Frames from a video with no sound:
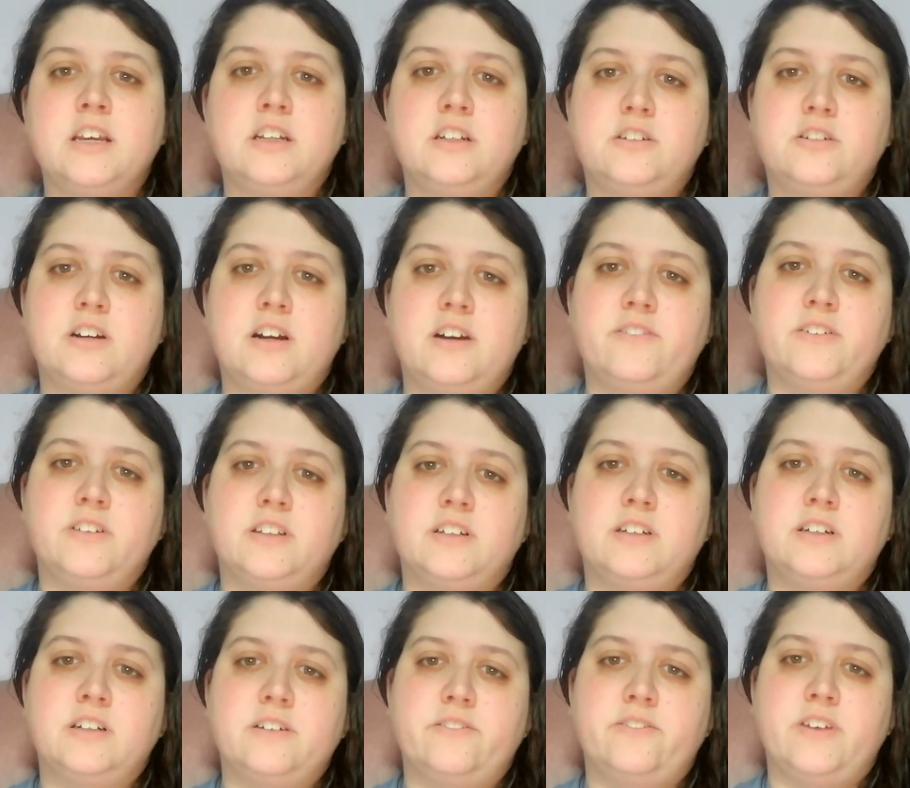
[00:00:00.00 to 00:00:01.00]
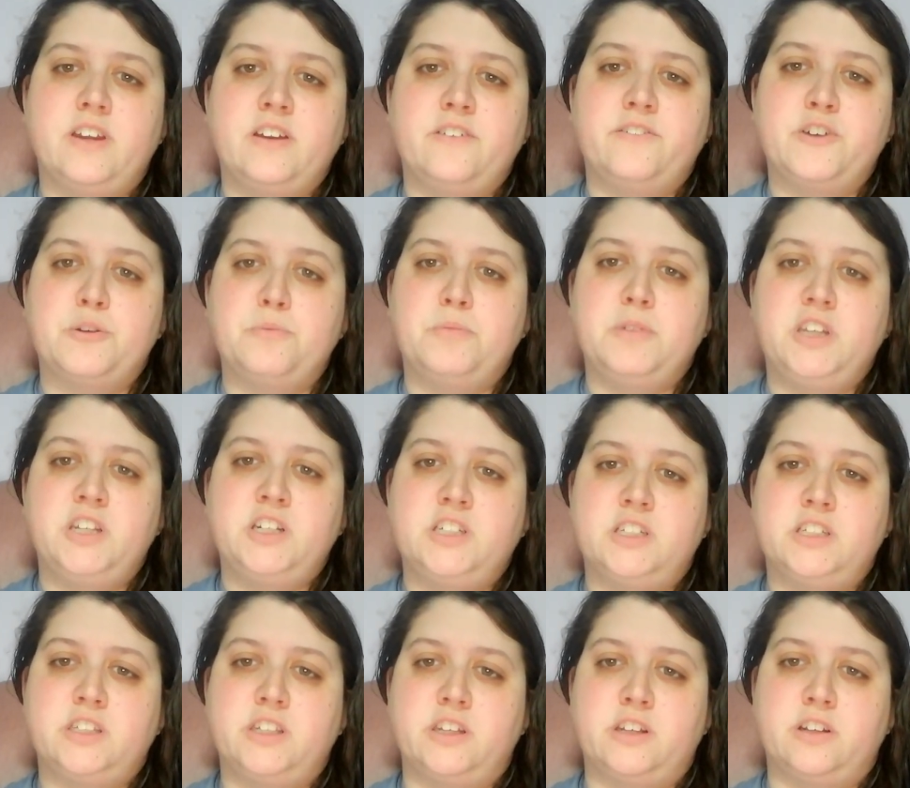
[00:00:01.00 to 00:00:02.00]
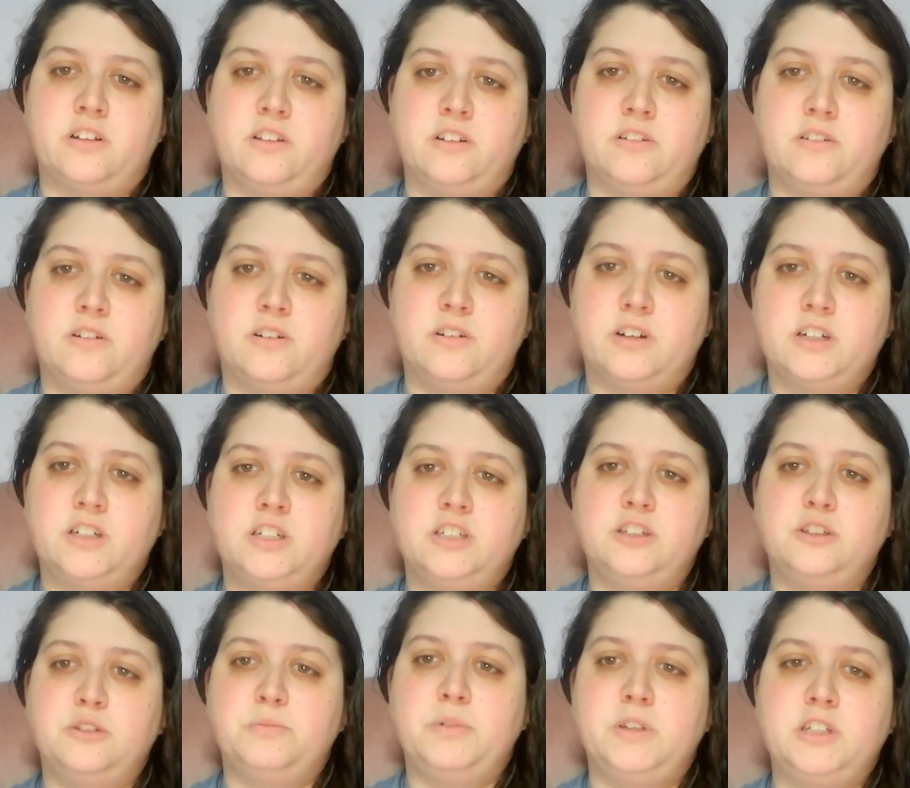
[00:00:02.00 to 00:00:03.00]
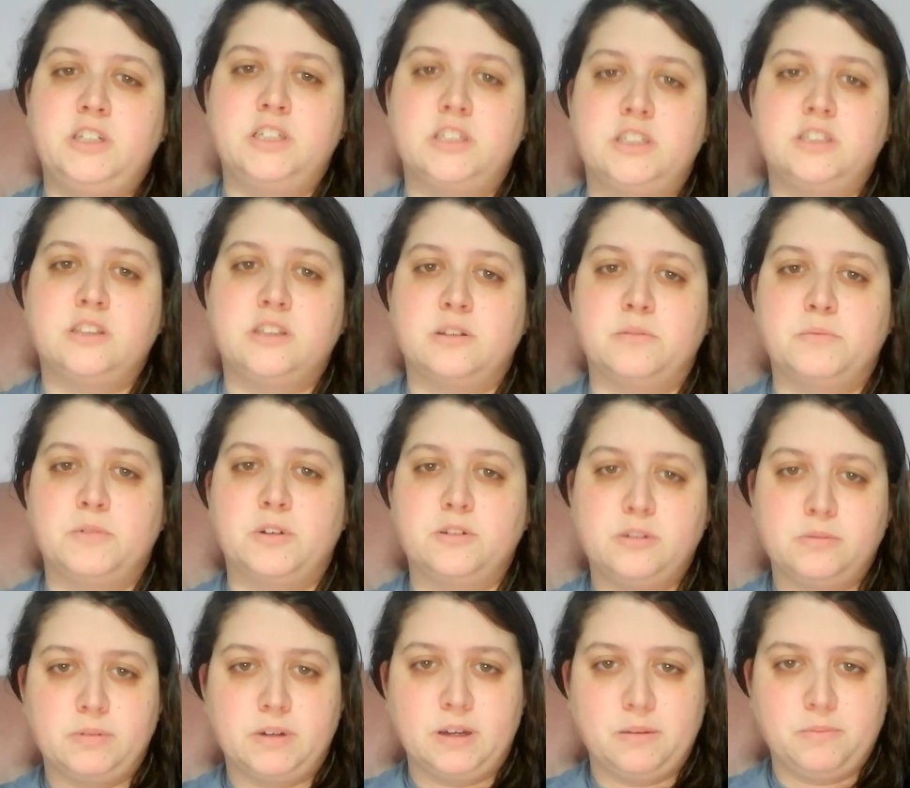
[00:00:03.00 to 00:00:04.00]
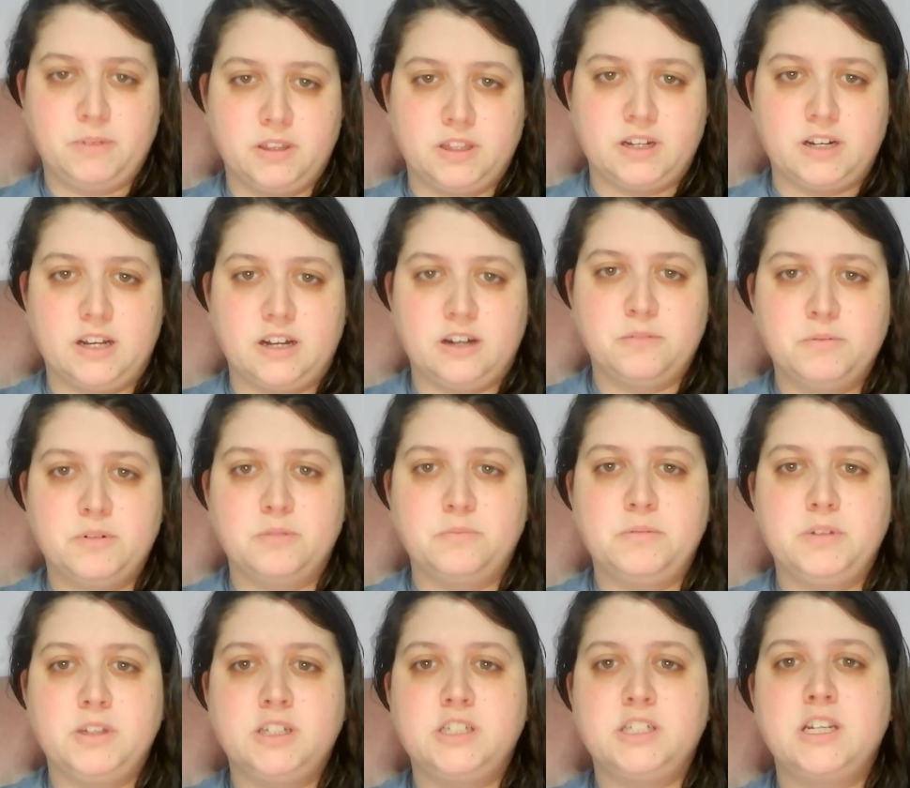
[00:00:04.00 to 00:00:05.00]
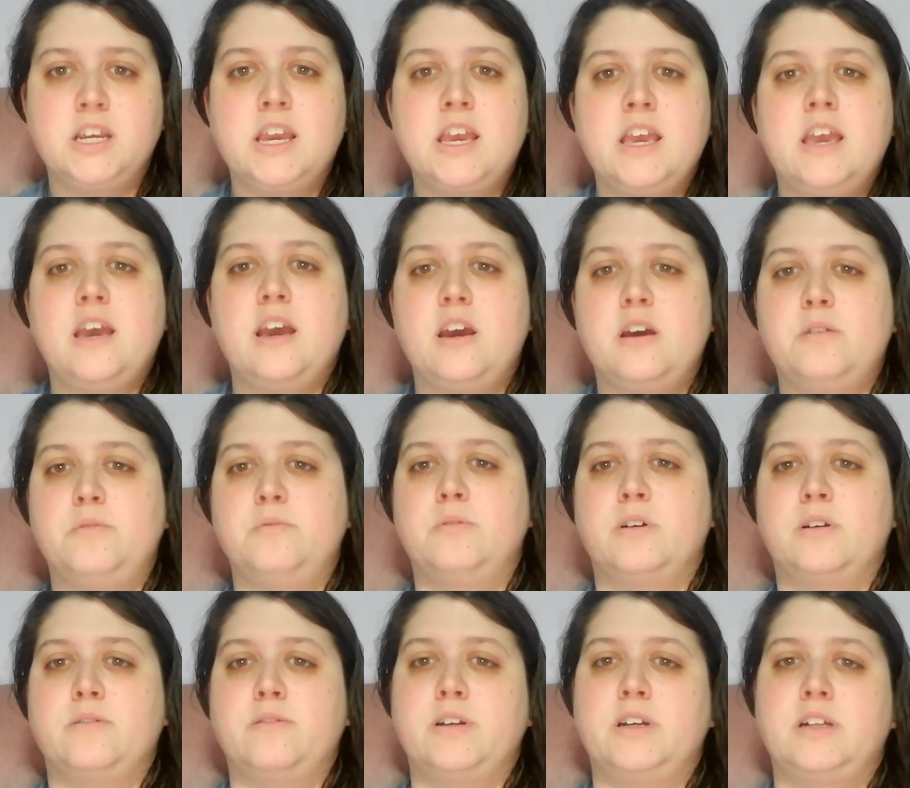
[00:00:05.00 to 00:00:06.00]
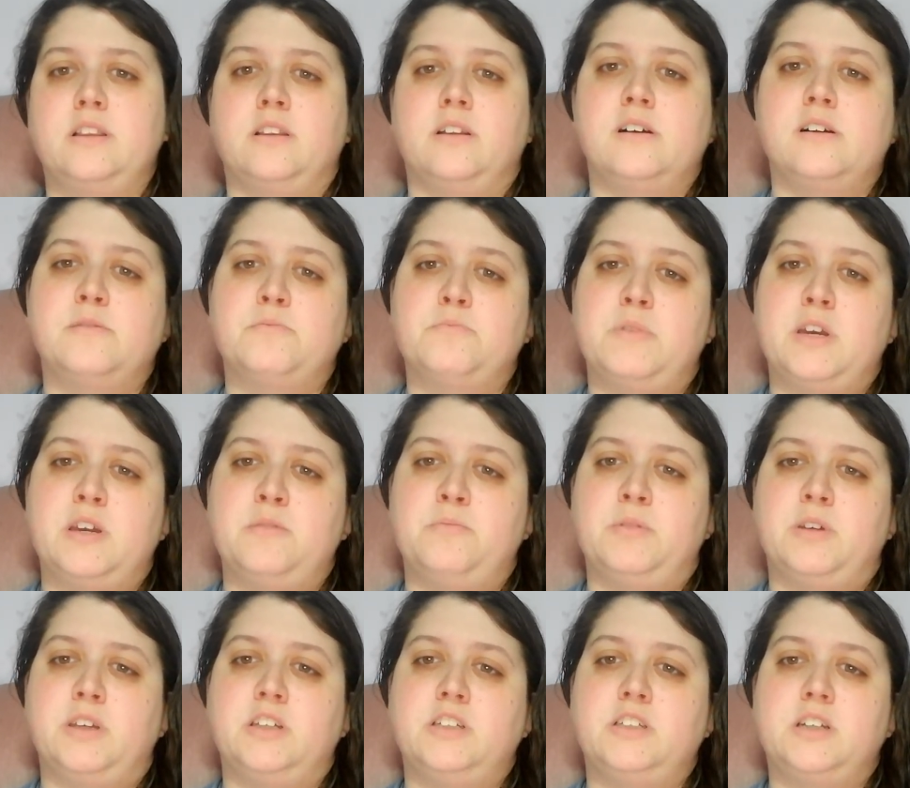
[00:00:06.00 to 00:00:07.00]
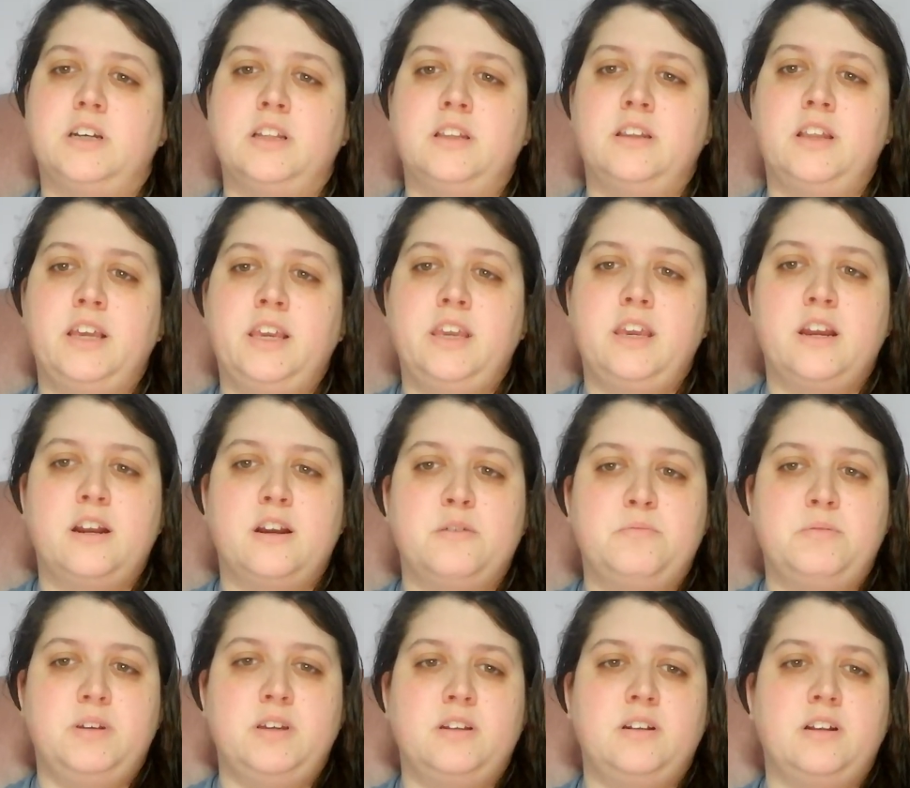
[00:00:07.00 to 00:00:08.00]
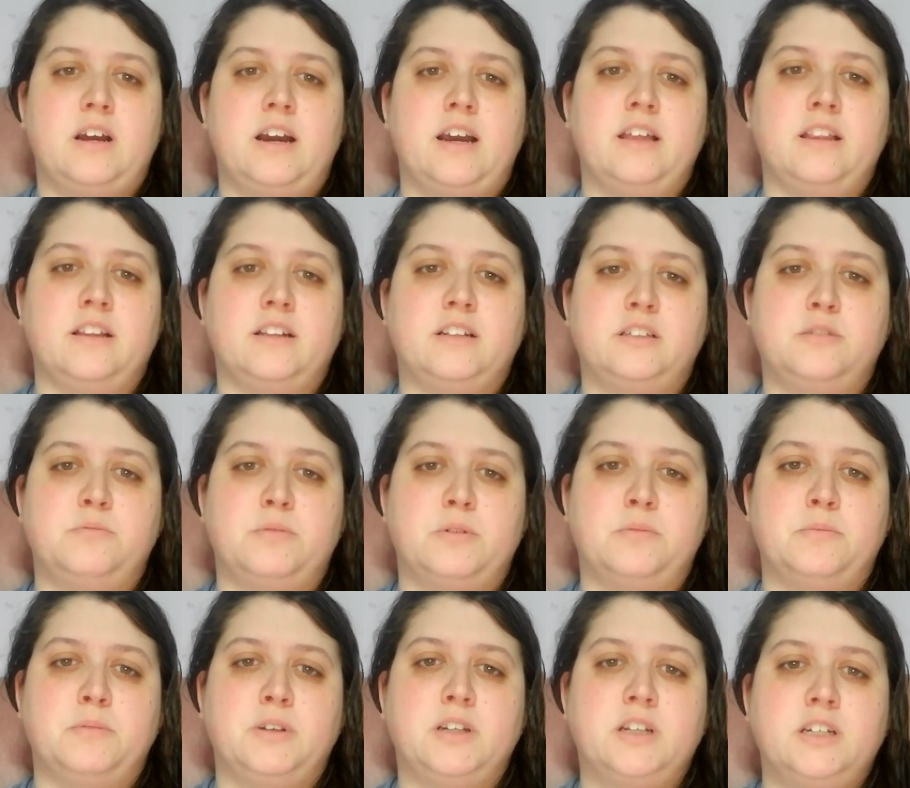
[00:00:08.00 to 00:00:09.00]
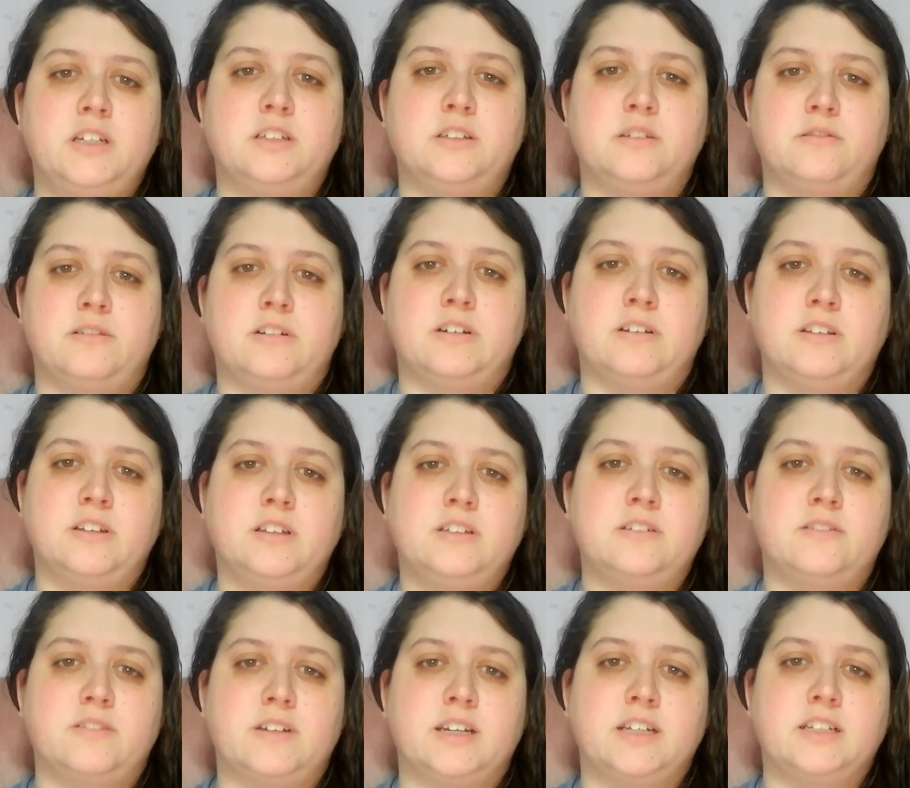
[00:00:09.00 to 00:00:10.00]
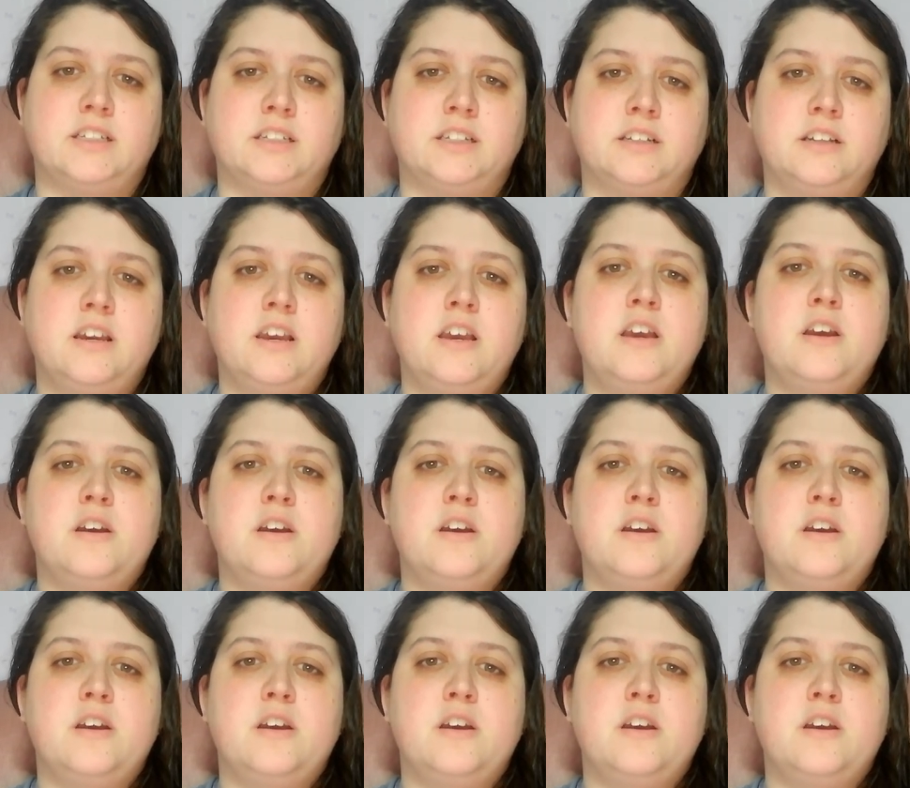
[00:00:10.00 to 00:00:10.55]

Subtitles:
Traveler favorite beaches include Horseshoe Beaches, the most popular Elbow Beach, and Warwick Long Bay Beach. Unlike Caribbean islands, Bermuda is rarely directly